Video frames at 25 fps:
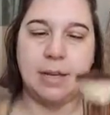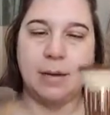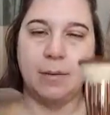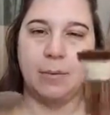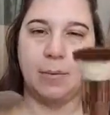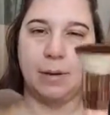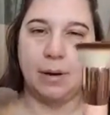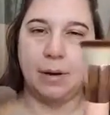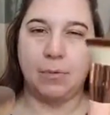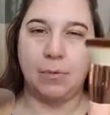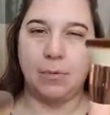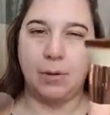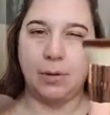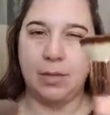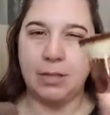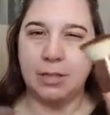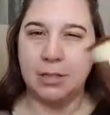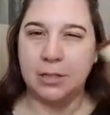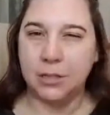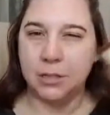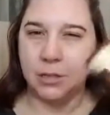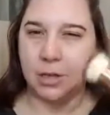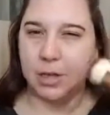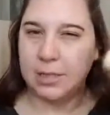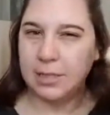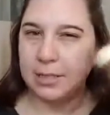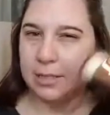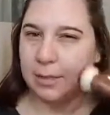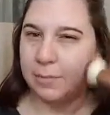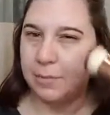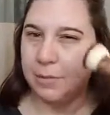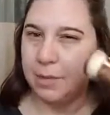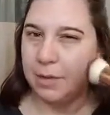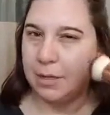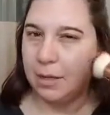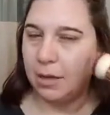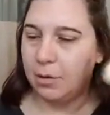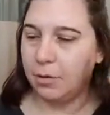but I wanted to try
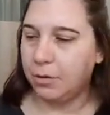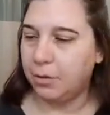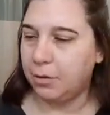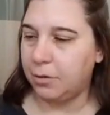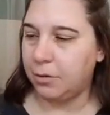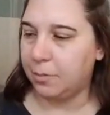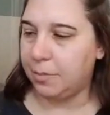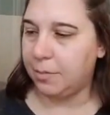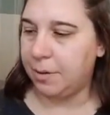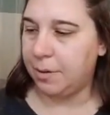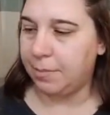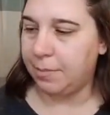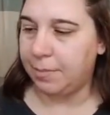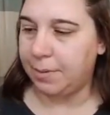something a little bit